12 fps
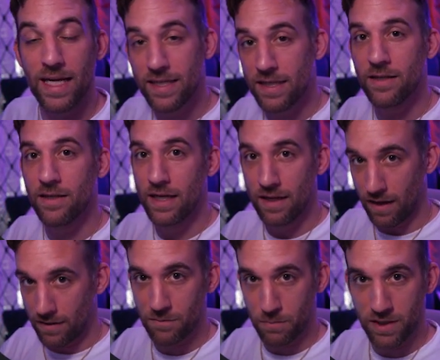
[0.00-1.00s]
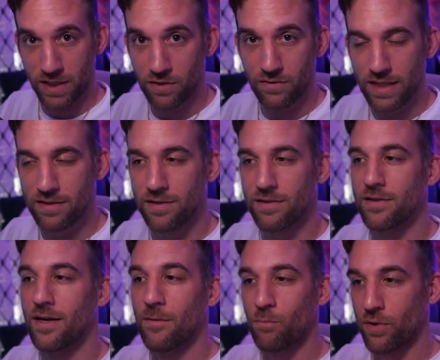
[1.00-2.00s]
I didn't in this particular instance,
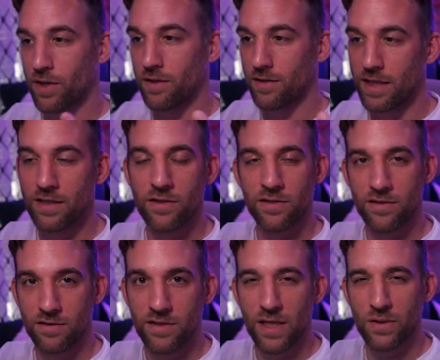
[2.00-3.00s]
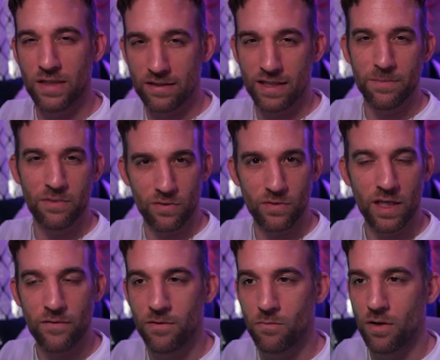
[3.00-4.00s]
but it just generally seems to
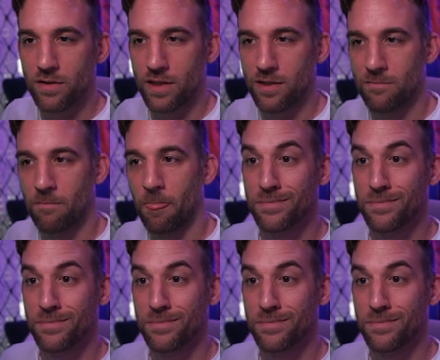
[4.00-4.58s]
give you markdown.